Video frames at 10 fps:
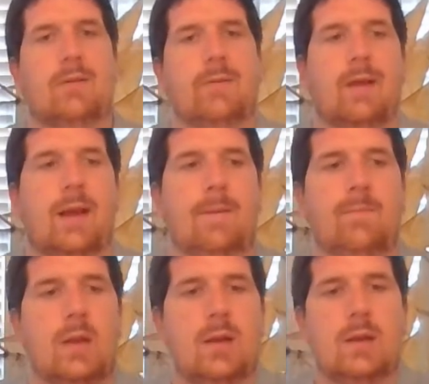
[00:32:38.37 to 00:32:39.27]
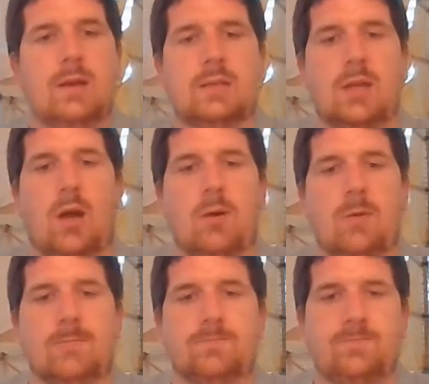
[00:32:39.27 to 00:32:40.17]
Okay,
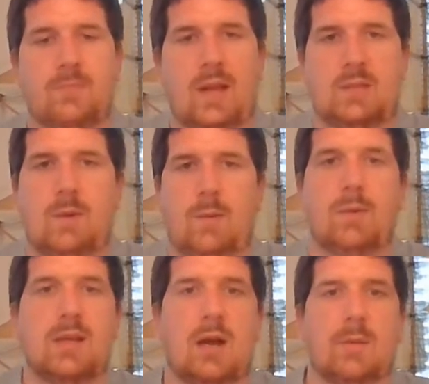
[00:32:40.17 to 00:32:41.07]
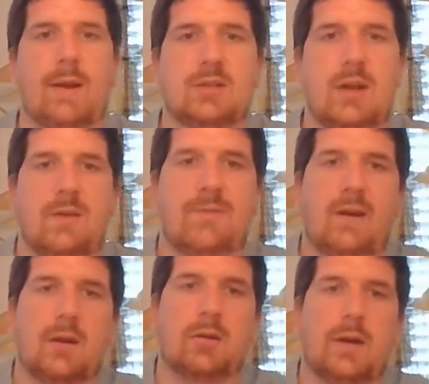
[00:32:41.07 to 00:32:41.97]
so that's why when we talk about trying to find
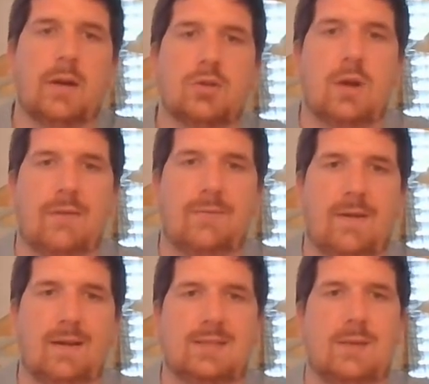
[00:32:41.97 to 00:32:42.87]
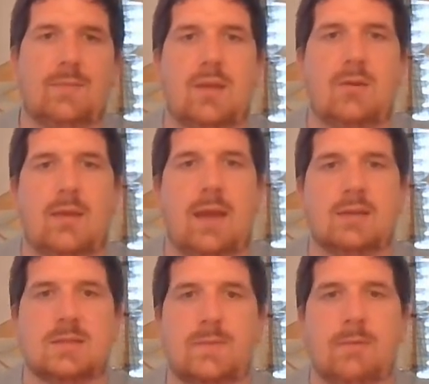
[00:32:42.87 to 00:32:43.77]
a career, trying to find something that you can't
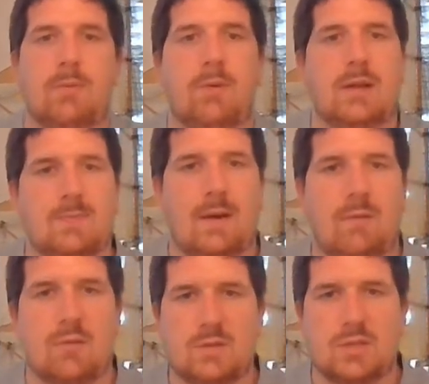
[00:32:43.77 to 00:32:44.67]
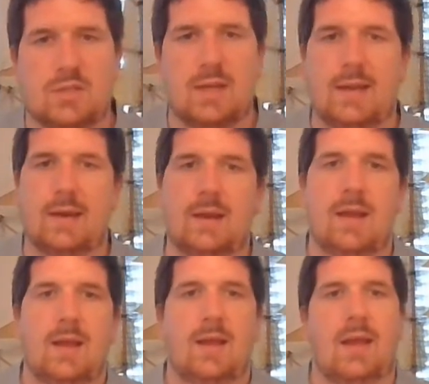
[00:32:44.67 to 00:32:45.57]
just be replaced by with a machine,
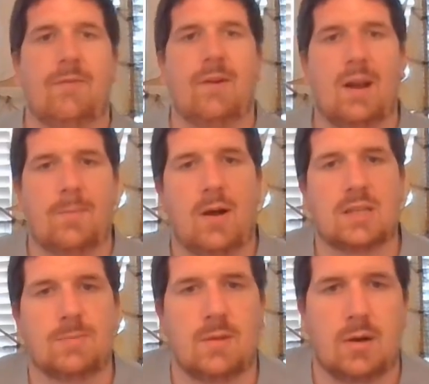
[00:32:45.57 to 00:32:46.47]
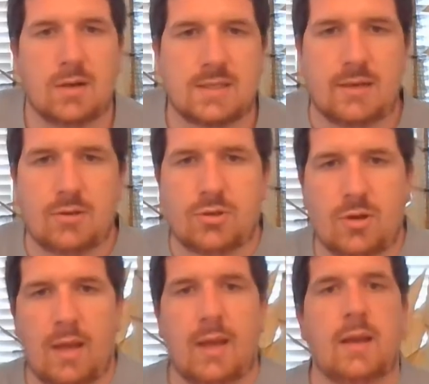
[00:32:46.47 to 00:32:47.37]
if it's not possible. Learn a skilled
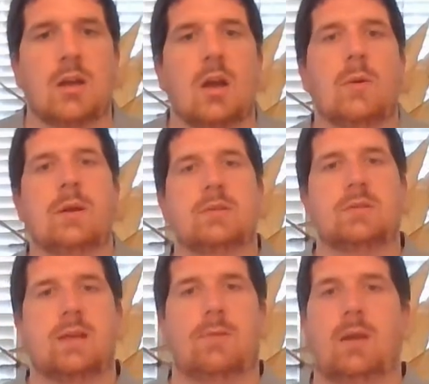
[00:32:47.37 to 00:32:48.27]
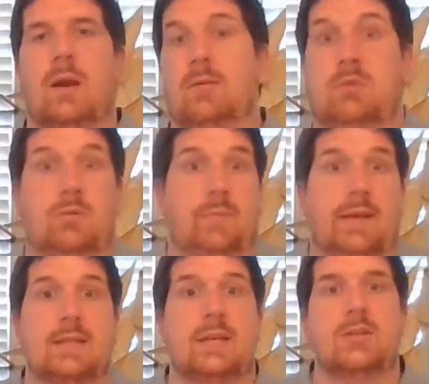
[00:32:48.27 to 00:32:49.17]
trade, go and do something. I should be a
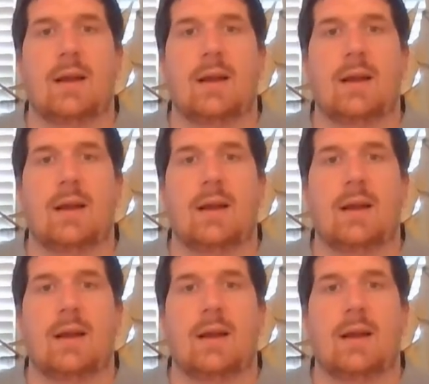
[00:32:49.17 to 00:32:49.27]
teacher.